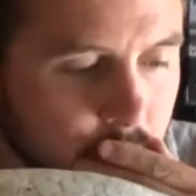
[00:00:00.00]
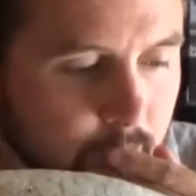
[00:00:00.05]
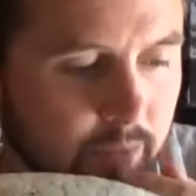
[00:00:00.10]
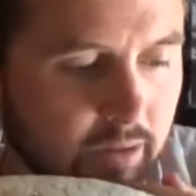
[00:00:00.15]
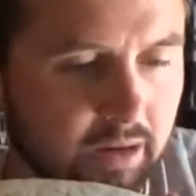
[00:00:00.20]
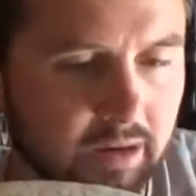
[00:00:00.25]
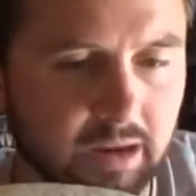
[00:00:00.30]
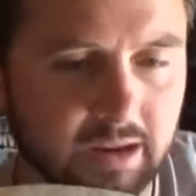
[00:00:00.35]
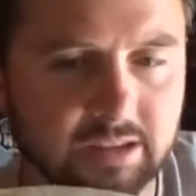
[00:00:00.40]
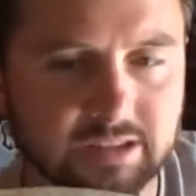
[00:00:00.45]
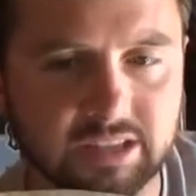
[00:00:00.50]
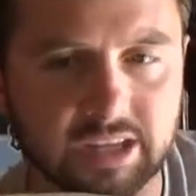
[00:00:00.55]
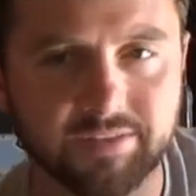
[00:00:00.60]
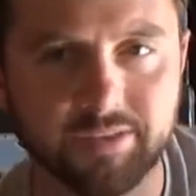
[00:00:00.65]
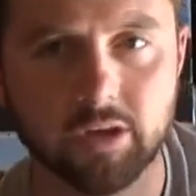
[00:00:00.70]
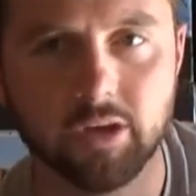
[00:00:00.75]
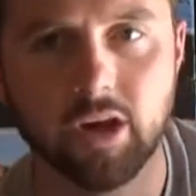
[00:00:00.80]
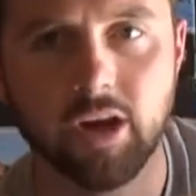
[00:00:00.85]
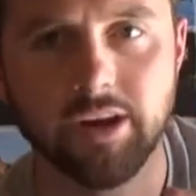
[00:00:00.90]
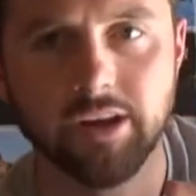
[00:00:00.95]
But I'd say
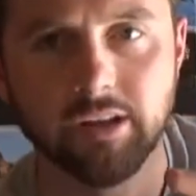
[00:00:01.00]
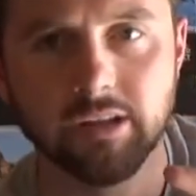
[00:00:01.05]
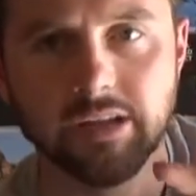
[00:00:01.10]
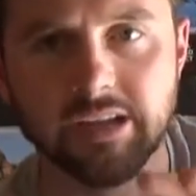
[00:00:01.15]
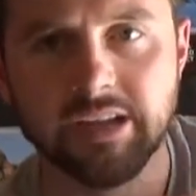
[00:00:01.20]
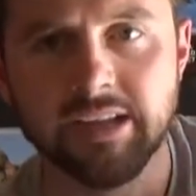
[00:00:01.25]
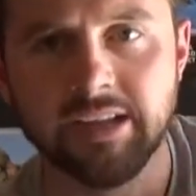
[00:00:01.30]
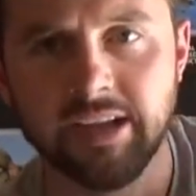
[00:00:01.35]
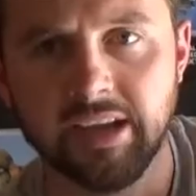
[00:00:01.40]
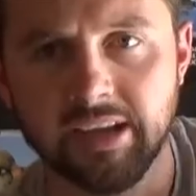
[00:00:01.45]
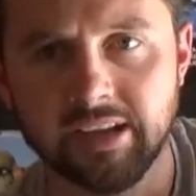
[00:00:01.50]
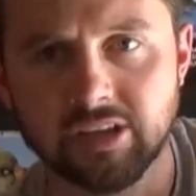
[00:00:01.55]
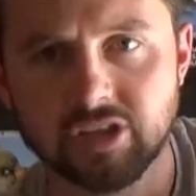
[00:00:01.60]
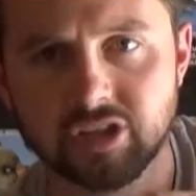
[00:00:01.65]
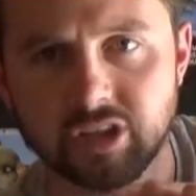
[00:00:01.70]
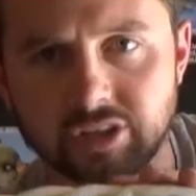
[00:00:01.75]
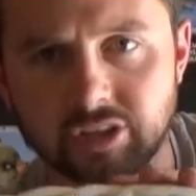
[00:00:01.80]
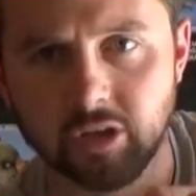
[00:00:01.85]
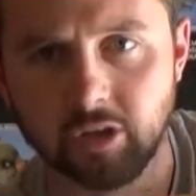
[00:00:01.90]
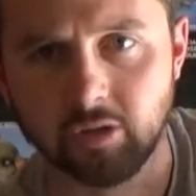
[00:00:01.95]
if you're hunting leading
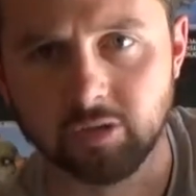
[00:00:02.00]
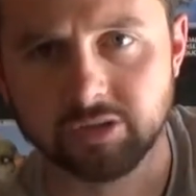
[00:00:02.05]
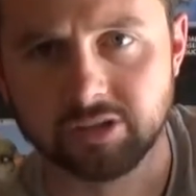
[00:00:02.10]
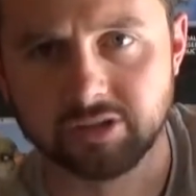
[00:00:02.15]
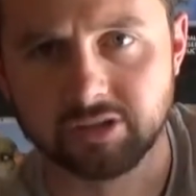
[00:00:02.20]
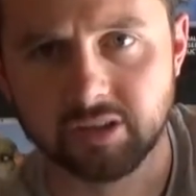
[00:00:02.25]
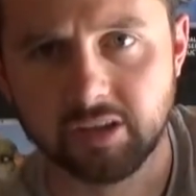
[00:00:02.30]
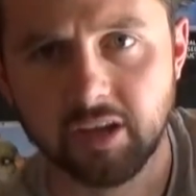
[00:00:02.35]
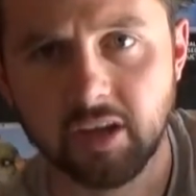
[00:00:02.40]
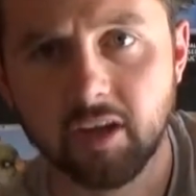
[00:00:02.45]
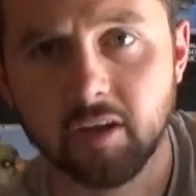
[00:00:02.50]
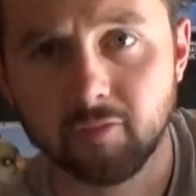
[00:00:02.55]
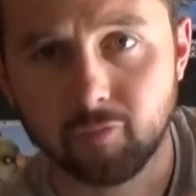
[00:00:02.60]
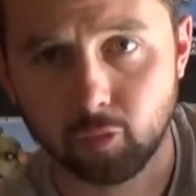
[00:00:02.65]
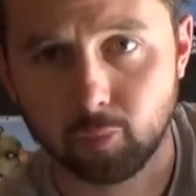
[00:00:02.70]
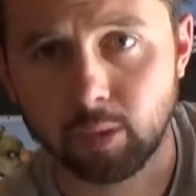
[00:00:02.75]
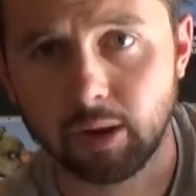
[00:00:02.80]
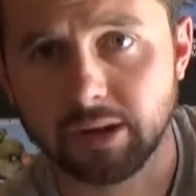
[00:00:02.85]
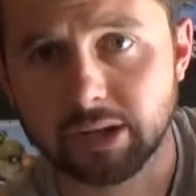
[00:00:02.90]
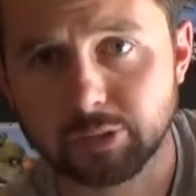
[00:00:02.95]
edge adults,
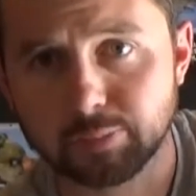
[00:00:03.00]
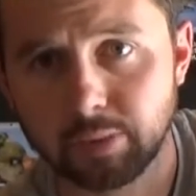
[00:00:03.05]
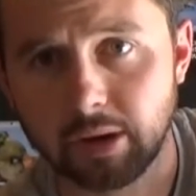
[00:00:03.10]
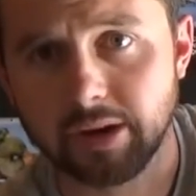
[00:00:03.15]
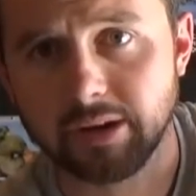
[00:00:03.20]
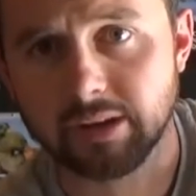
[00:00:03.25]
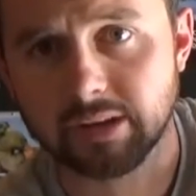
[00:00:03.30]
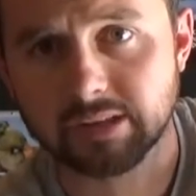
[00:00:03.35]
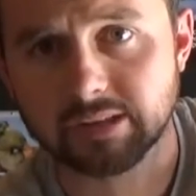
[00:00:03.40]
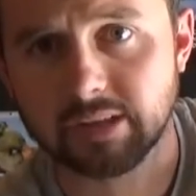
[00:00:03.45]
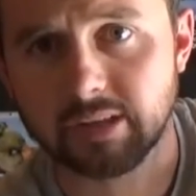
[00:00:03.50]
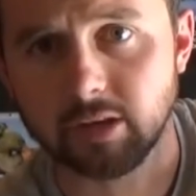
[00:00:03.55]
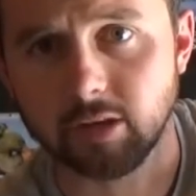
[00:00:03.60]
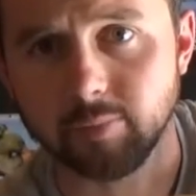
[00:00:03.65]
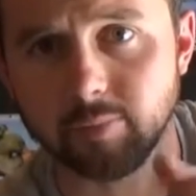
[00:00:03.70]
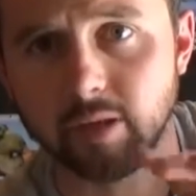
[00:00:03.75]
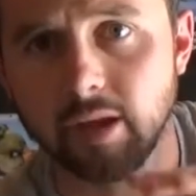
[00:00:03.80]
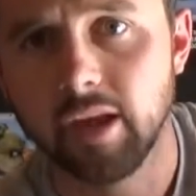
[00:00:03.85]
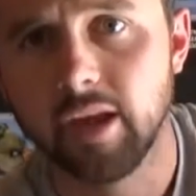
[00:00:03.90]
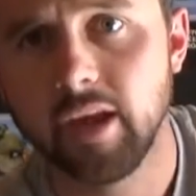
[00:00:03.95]
full bodies probably does
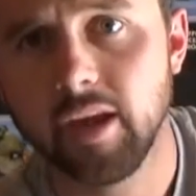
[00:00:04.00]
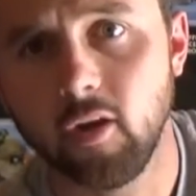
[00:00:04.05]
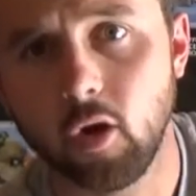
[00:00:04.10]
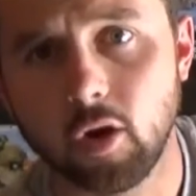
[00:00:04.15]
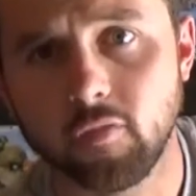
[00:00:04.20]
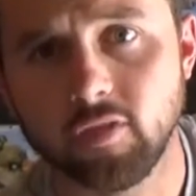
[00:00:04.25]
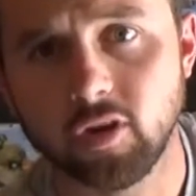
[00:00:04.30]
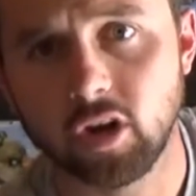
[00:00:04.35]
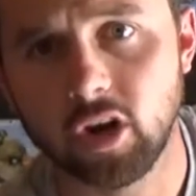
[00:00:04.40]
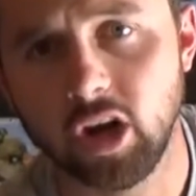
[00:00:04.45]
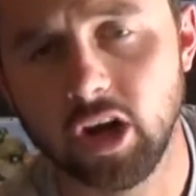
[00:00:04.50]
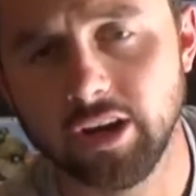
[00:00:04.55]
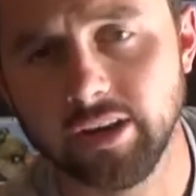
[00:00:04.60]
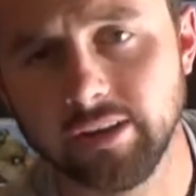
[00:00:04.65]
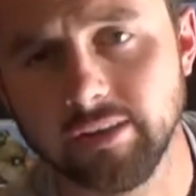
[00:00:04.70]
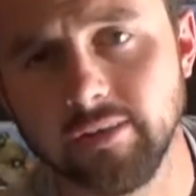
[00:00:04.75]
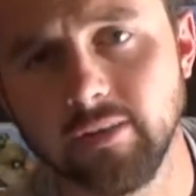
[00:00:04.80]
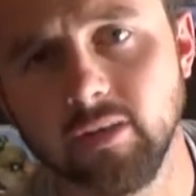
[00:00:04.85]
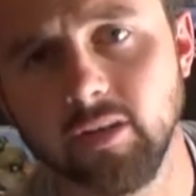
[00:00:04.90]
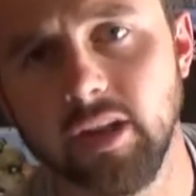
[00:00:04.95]
help. Or if you're
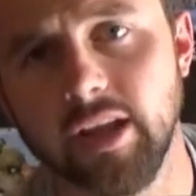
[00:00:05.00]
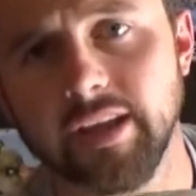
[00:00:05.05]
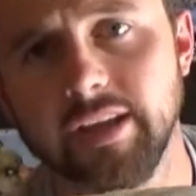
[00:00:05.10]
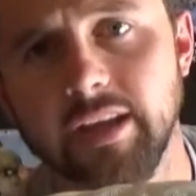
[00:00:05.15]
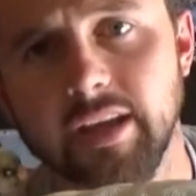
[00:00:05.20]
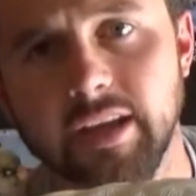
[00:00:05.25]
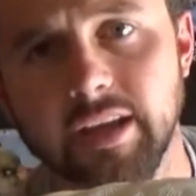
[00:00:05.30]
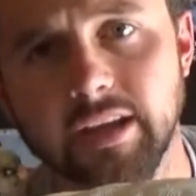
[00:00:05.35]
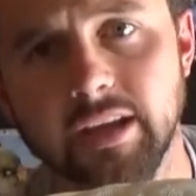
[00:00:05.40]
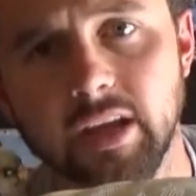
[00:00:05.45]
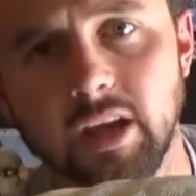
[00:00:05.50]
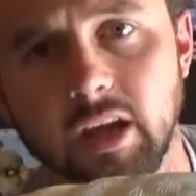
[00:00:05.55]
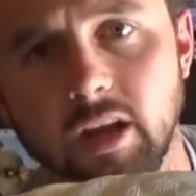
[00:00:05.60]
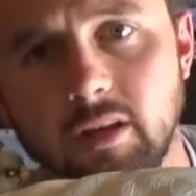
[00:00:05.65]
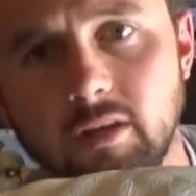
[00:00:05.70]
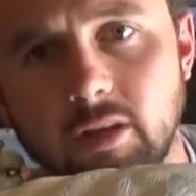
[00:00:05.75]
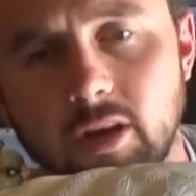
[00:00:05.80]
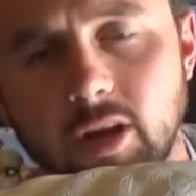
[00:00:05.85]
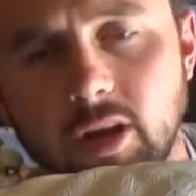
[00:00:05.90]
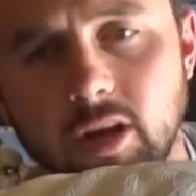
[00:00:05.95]
hunting like a
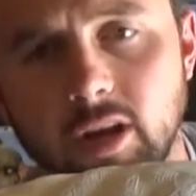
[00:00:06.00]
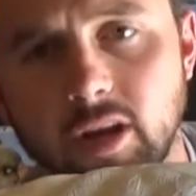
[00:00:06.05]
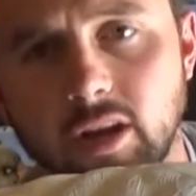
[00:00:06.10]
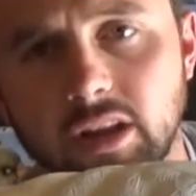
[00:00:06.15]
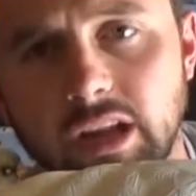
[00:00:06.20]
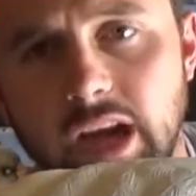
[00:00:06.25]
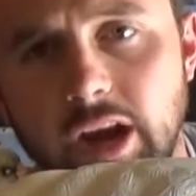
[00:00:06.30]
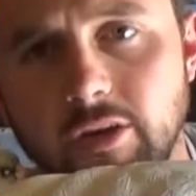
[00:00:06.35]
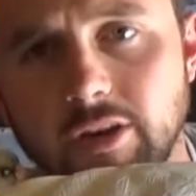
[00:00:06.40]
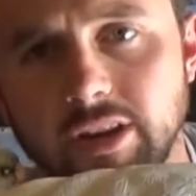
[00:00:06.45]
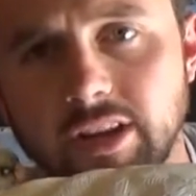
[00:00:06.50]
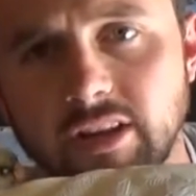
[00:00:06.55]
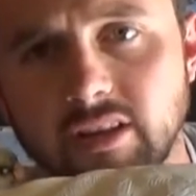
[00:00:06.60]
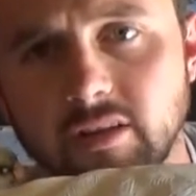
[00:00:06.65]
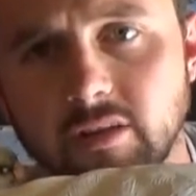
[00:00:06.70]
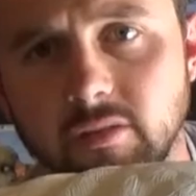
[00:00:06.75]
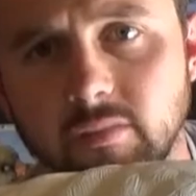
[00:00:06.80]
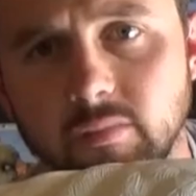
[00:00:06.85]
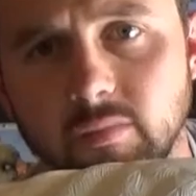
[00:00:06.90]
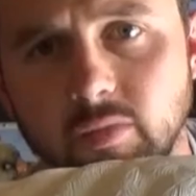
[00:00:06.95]
cloudy,
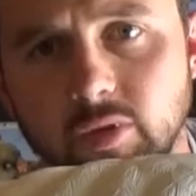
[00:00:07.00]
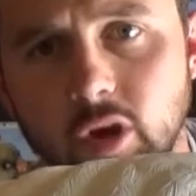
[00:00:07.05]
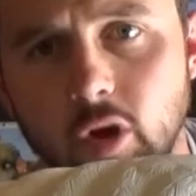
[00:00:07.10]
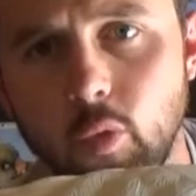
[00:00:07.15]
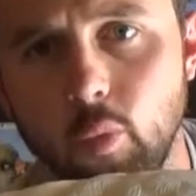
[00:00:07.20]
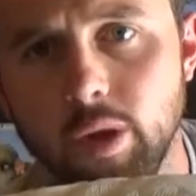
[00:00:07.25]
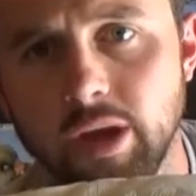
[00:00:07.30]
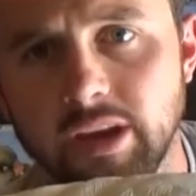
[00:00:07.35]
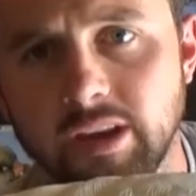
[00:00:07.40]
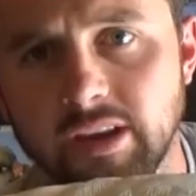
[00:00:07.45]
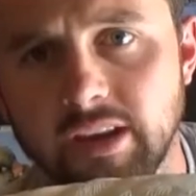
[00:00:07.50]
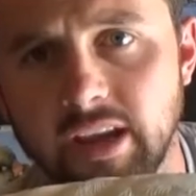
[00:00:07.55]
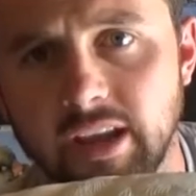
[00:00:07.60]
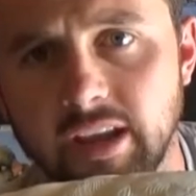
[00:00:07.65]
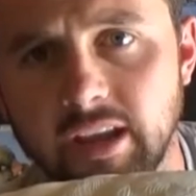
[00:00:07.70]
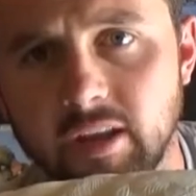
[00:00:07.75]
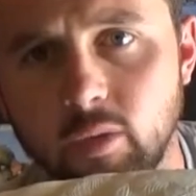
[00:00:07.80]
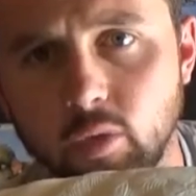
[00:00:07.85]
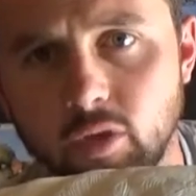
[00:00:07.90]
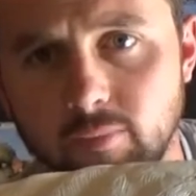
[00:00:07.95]
no wind
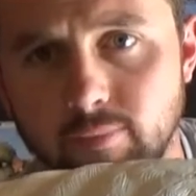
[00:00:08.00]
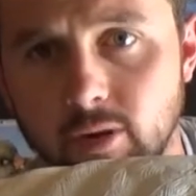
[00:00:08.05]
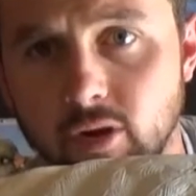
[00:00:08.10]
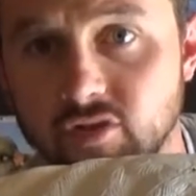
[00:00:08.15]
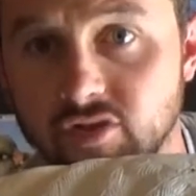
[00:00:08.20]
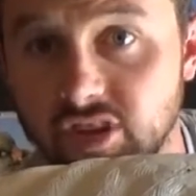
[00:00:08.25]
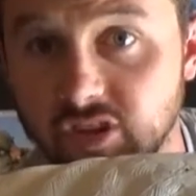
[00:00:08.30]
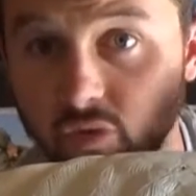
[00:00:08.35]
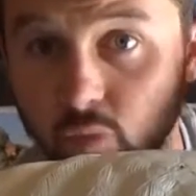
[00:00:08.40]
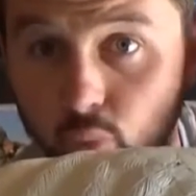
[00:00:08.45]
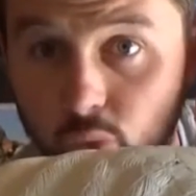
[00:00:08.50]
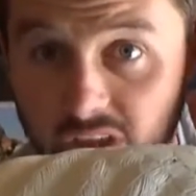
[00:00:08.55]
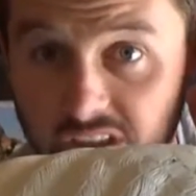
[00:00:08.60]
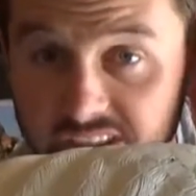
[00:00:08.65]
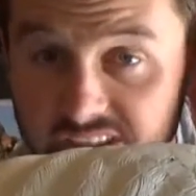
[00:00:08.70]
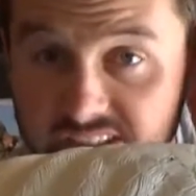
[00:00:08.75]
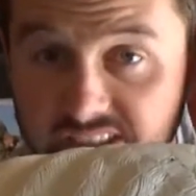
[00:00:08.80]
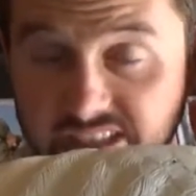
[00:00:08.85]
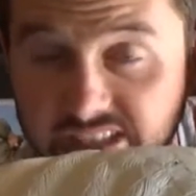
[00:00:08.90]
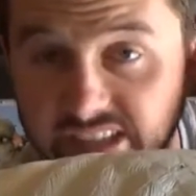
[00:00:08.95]
day where the birds can
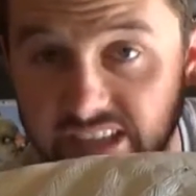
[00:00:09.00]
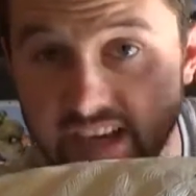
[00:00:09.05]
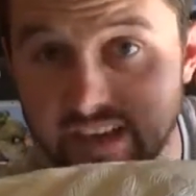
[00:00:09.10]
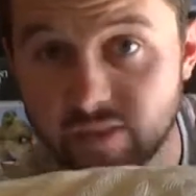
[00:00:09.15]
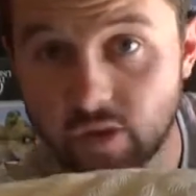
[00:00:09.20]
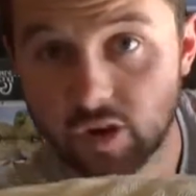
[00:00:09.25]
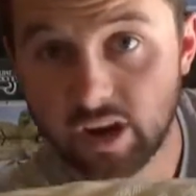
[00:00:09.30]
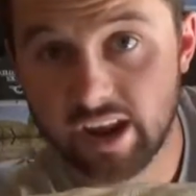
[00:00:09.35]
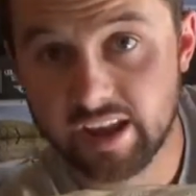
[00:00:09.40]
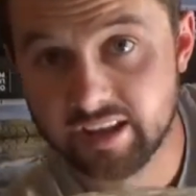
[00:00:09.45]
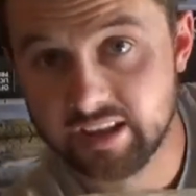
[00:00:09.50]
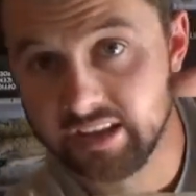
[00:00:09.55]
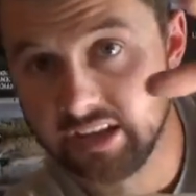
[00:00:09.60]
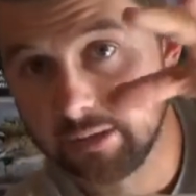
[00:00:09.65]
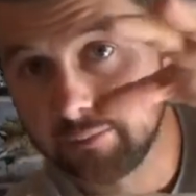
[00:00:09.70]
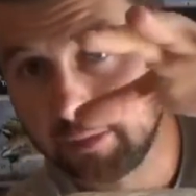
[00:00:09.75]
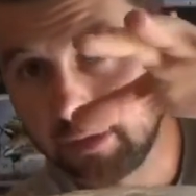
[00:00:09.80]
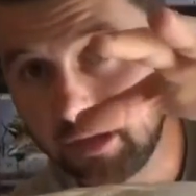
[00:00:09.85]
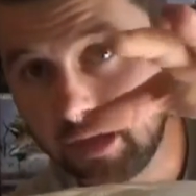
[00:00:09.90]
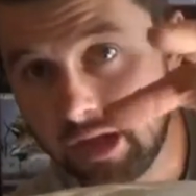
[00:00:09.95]
really see and they're hanging
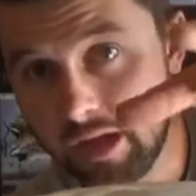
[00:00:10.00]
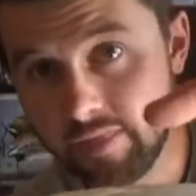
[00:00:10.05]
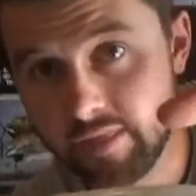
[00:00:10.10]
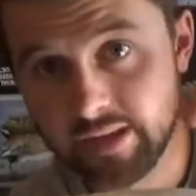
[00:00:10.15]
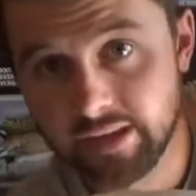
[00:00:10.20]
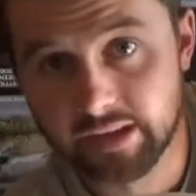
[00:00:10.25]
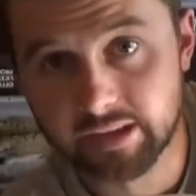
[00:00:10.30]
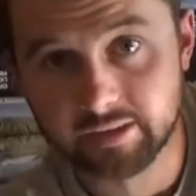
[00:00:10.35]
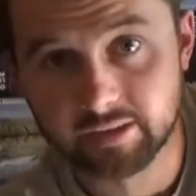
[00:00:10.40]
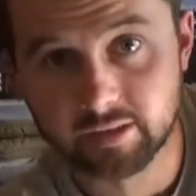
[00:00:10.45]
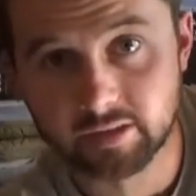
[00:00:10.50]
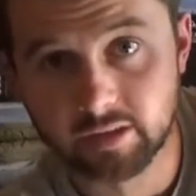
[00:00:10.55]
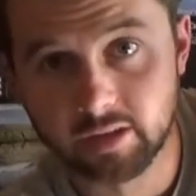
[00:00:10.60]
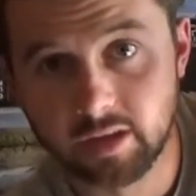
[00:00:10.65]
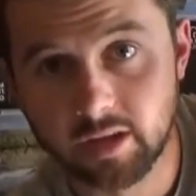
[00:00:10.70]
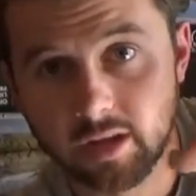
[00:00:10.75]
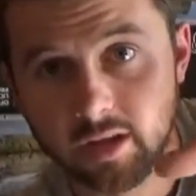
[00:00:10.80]
up a lot and they get to